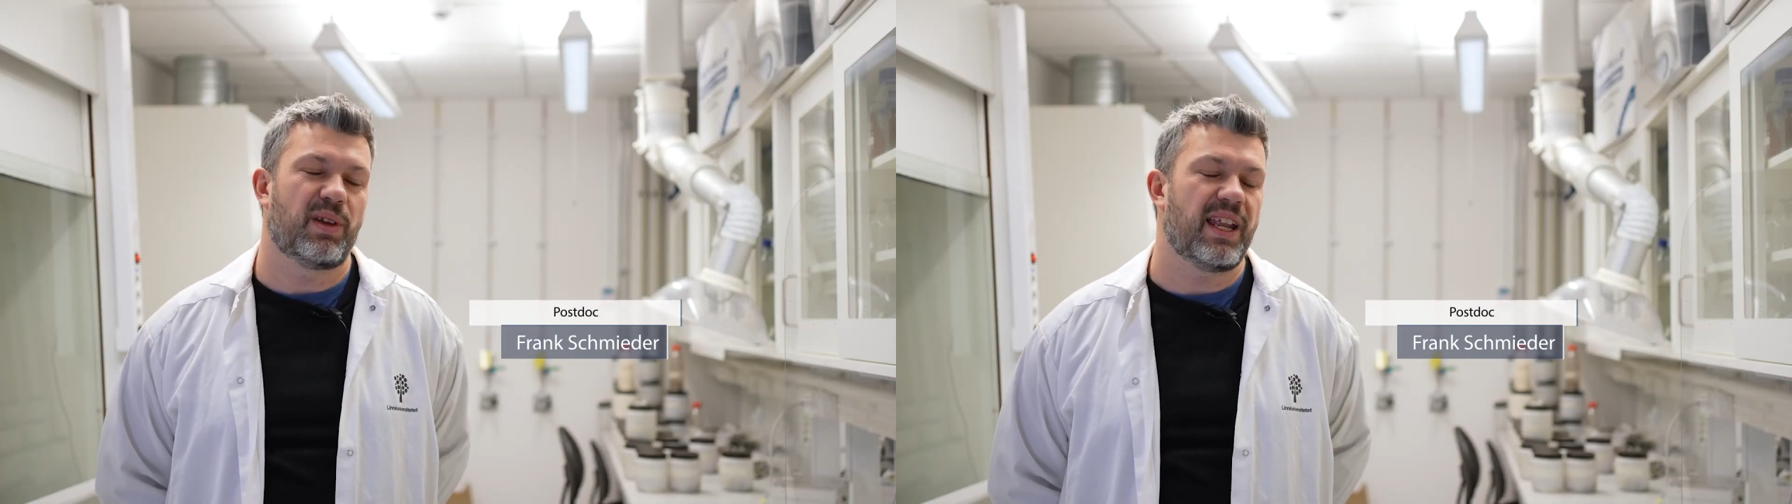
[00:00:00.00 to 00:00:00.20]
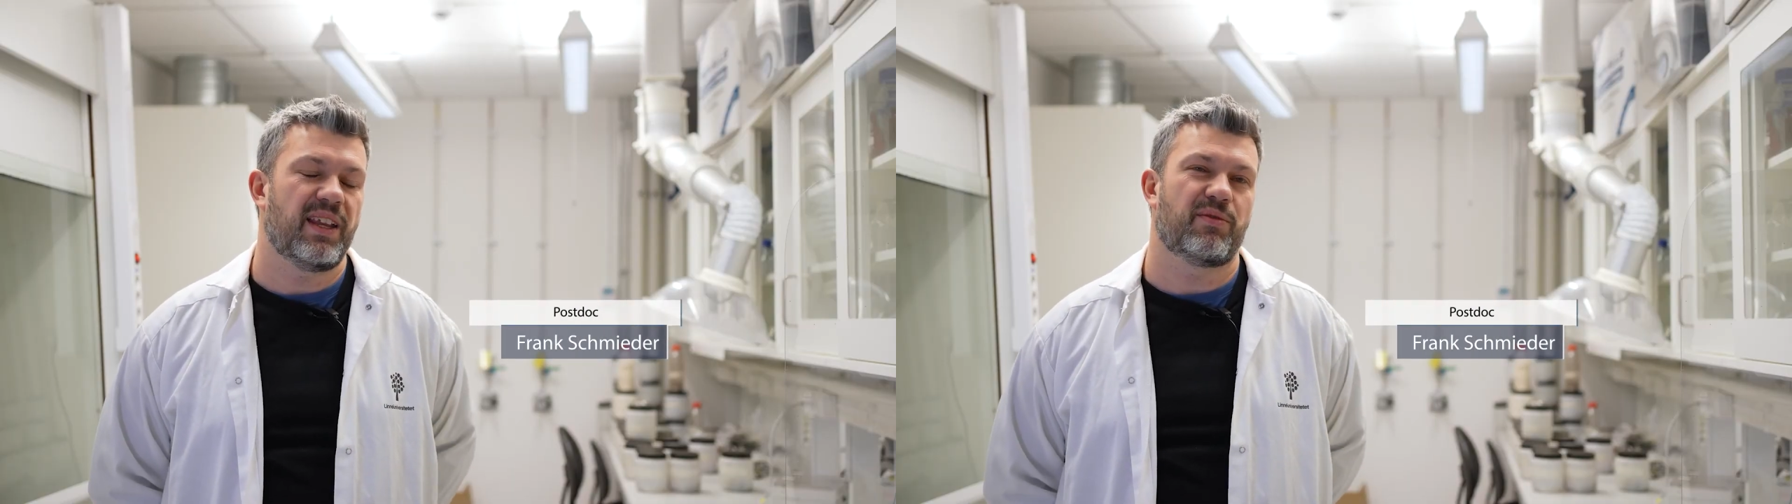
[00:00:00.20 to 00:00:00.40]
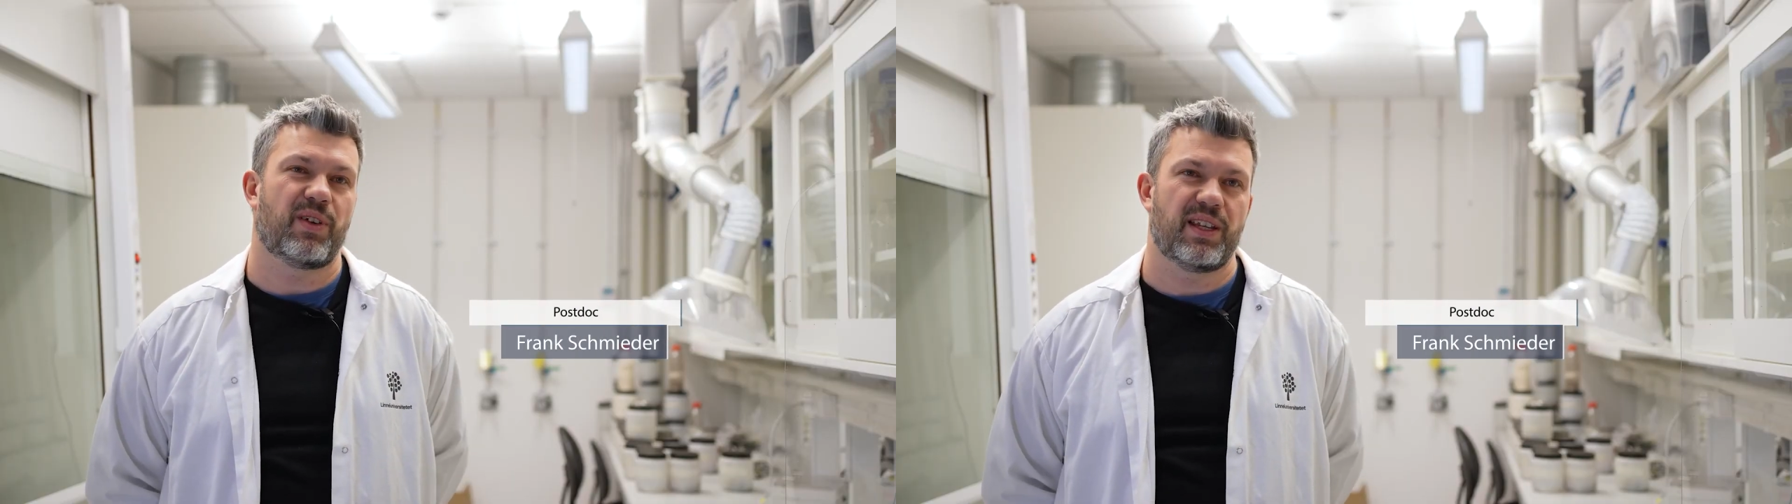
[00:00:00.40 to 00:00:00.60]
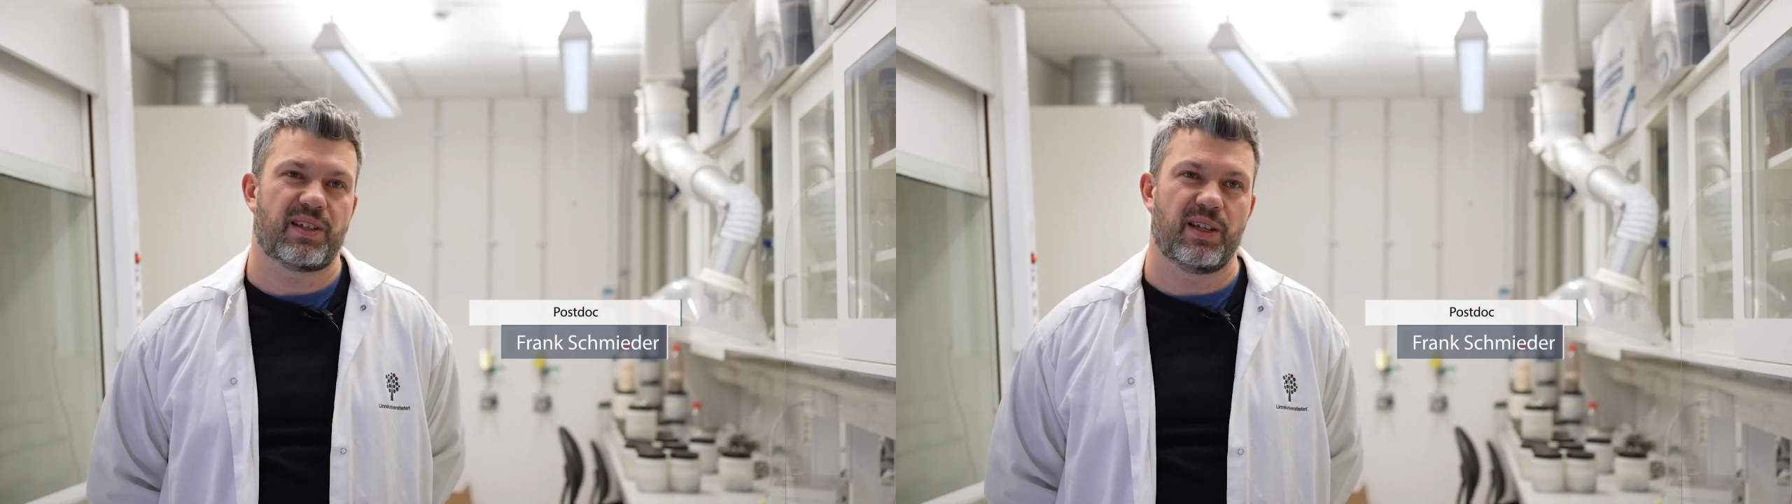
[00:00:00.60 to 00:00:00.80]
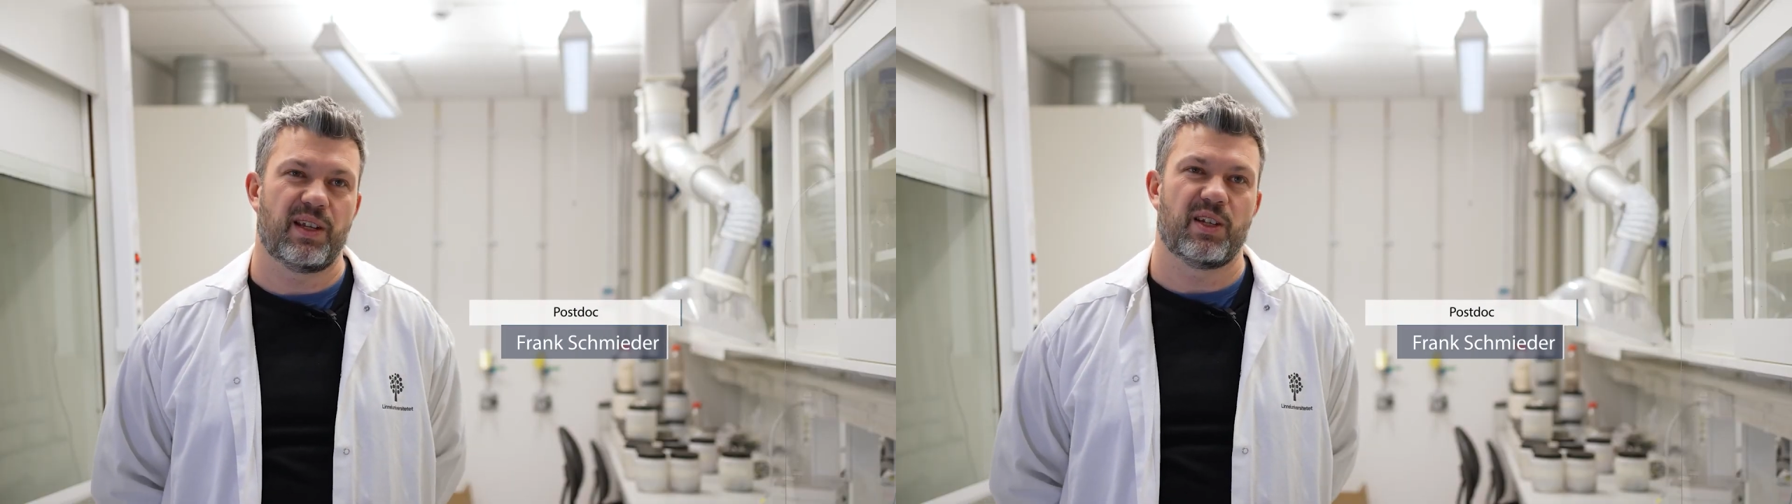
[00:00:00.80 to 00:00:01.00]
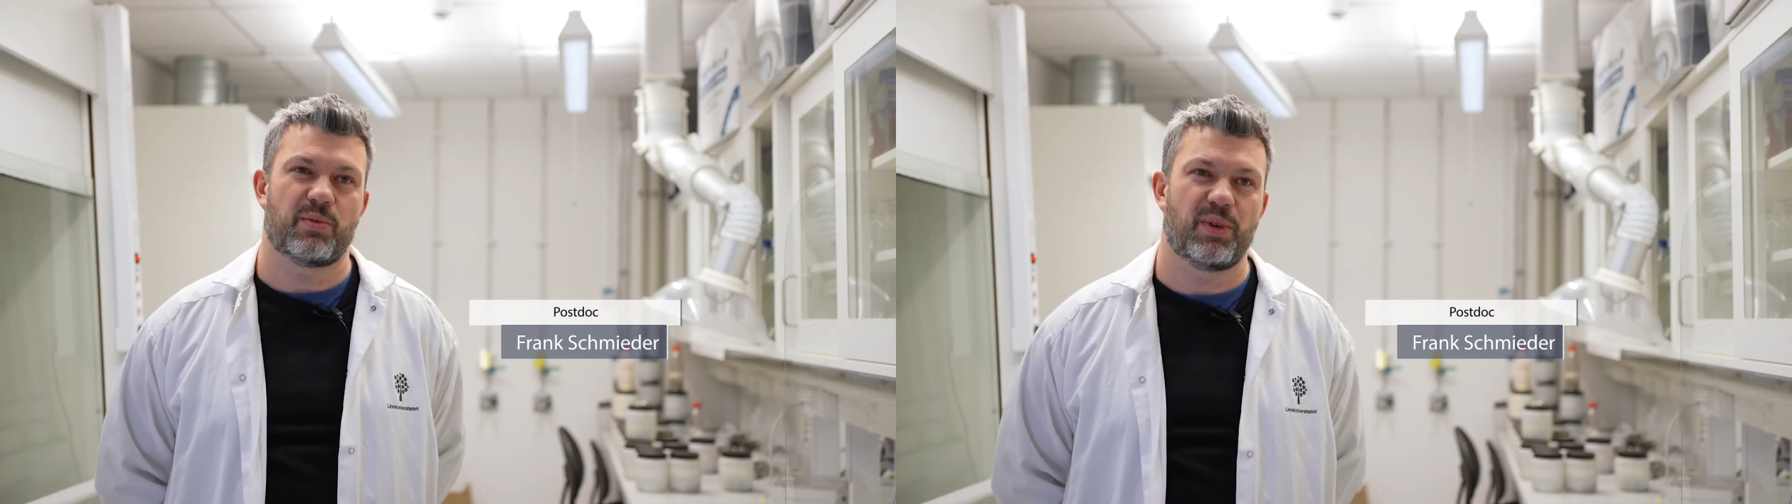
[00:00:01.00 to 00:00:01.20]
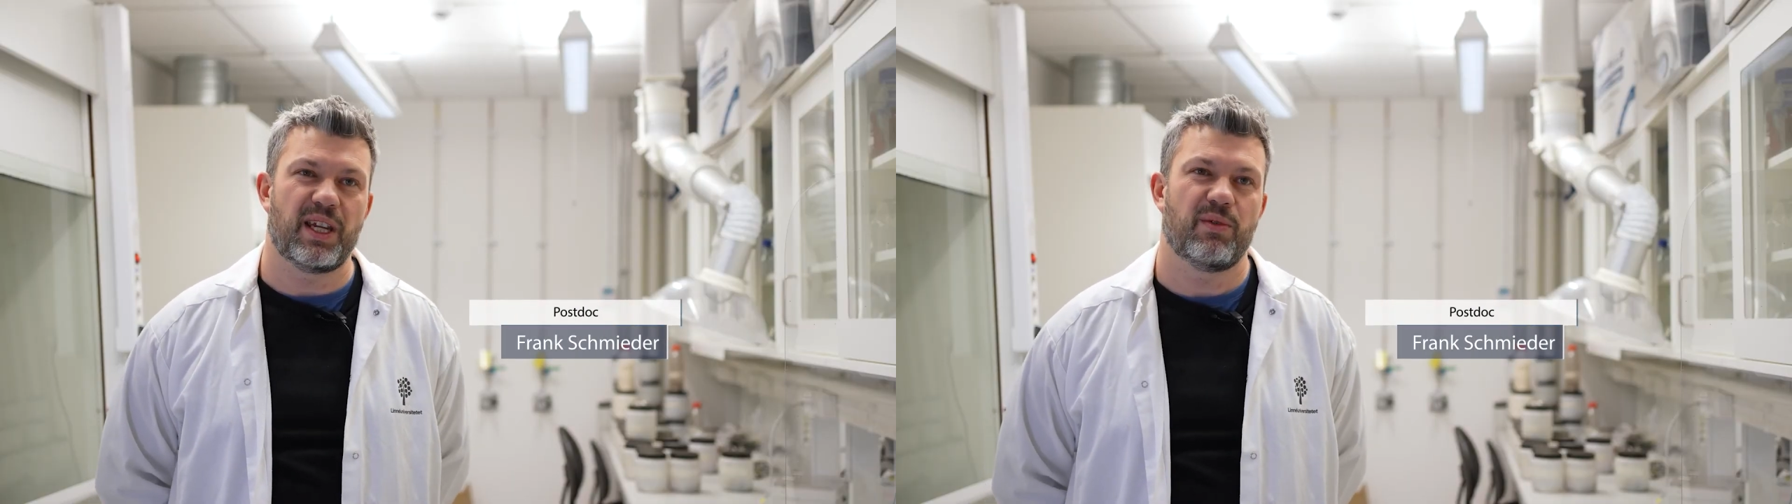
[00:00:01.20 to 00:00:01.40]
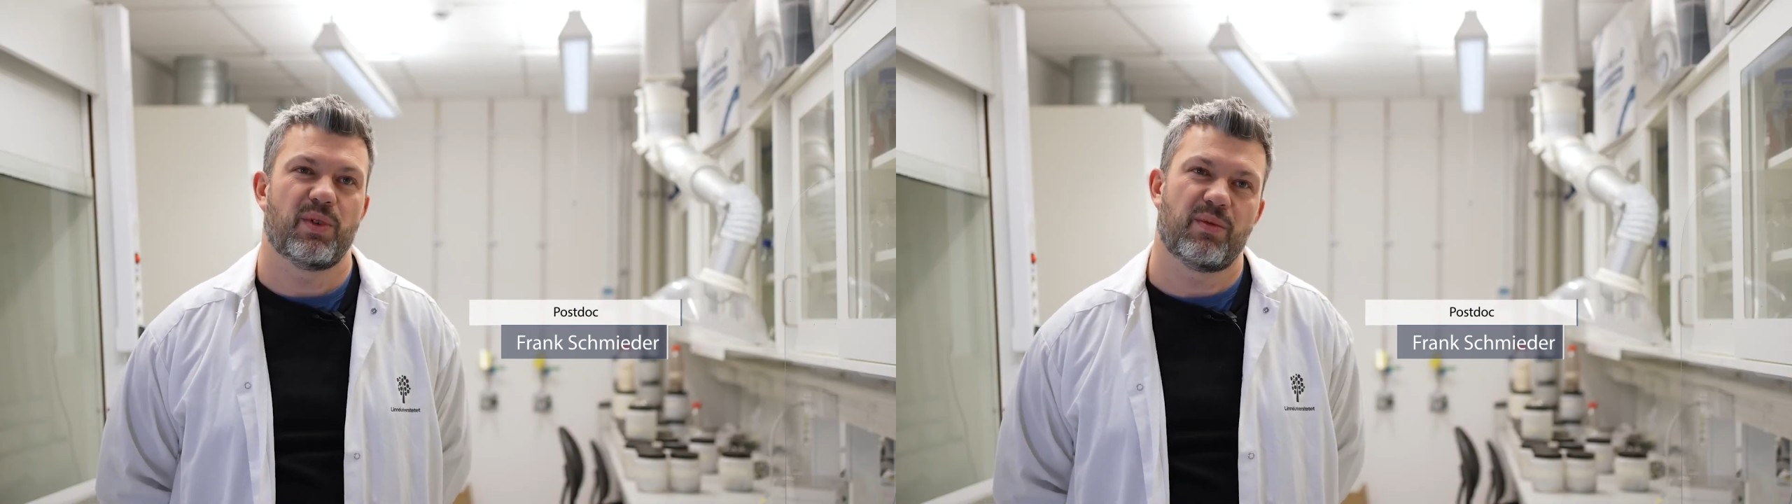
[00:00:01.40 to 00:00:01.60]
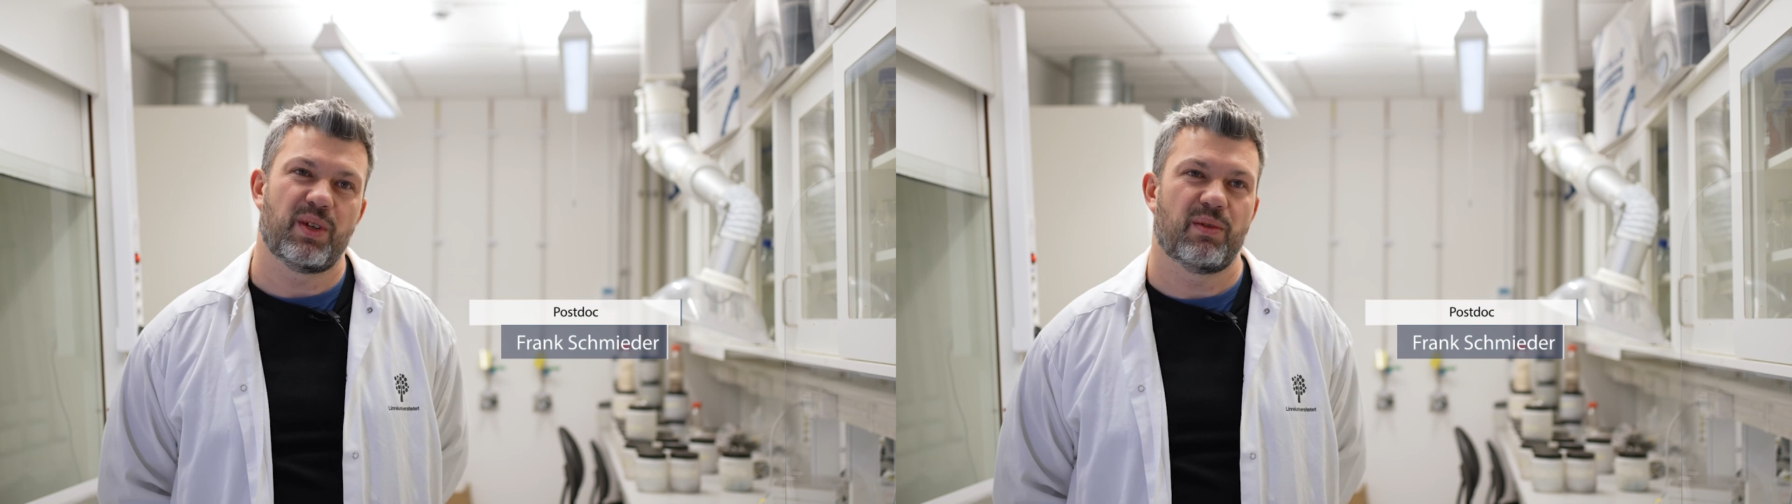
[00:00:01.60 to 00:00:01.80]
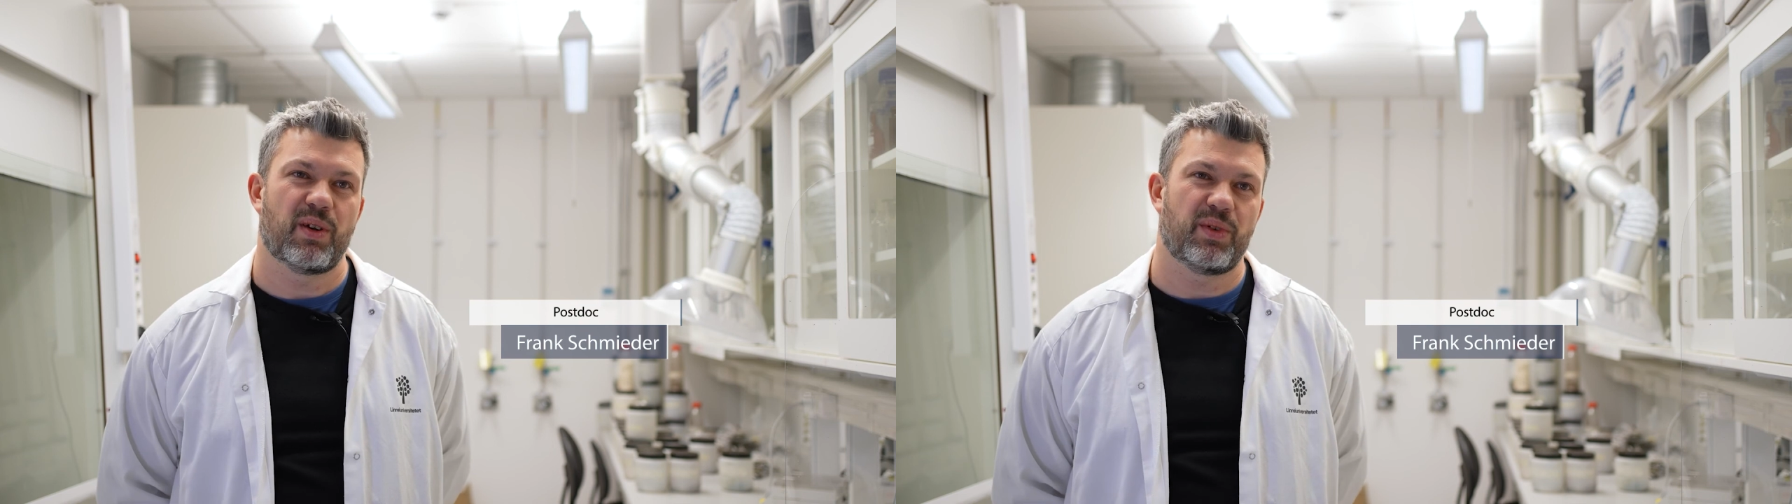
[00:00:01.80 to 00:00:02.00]
planning phase in spring, where
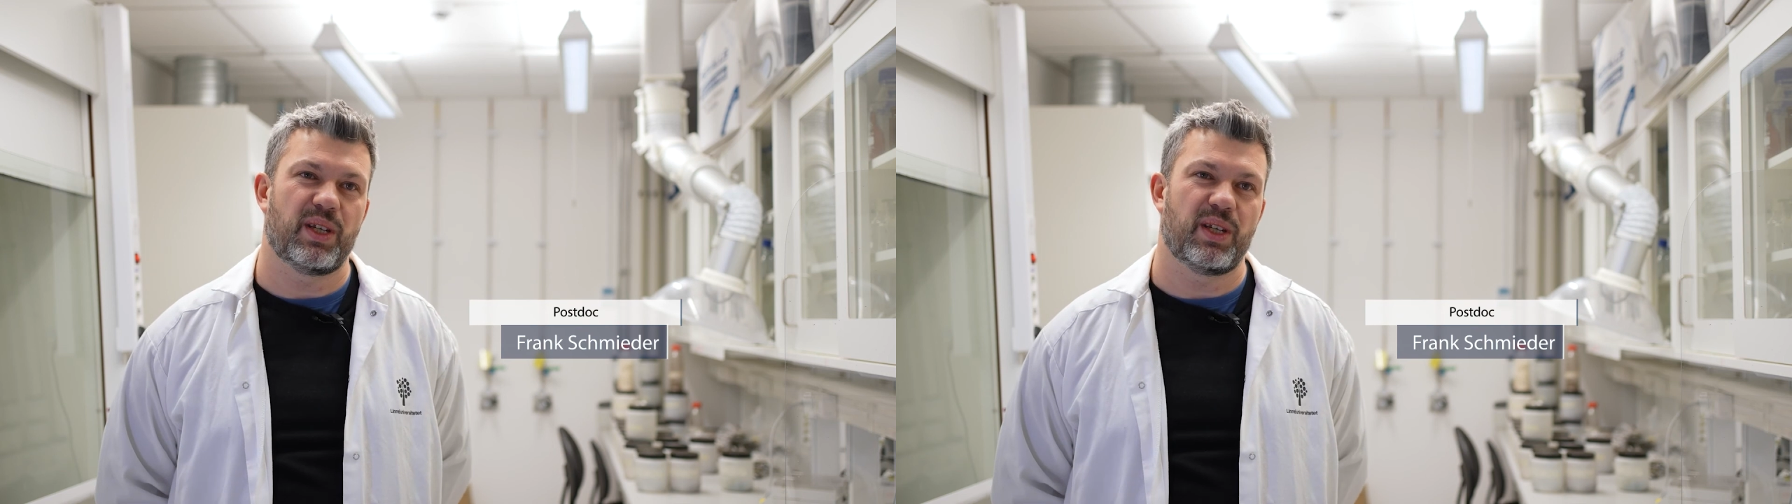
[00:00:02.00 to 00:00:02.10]
we